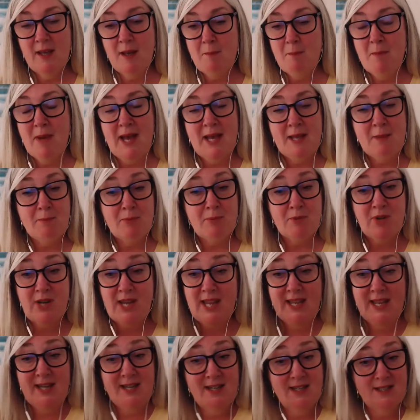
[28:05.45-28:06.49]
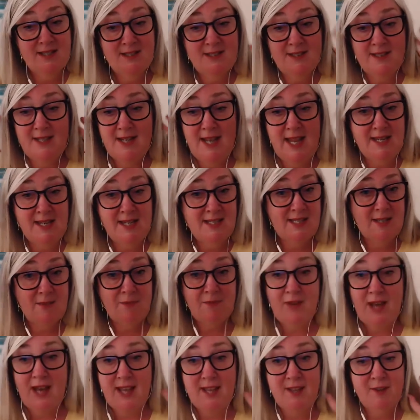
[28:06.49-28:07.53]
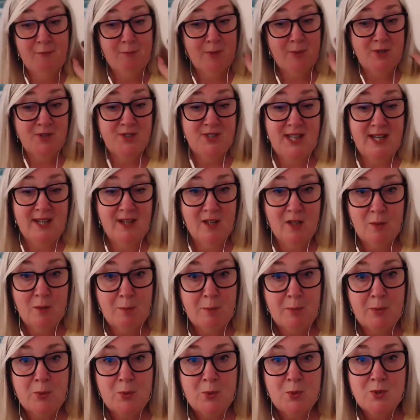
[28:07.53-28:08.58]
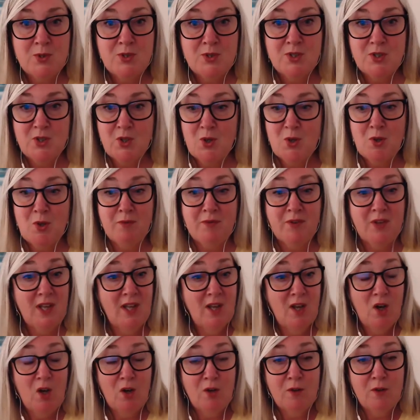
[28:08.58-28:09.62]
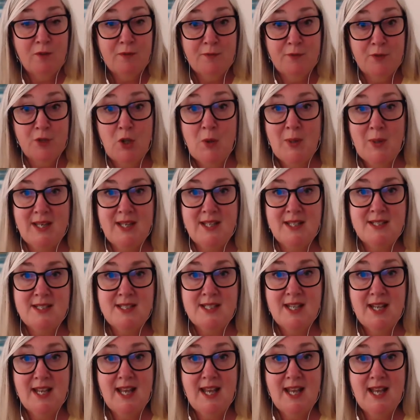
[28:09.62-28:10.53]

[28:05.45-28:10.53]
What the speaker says: My brain is 95% composed of fluid.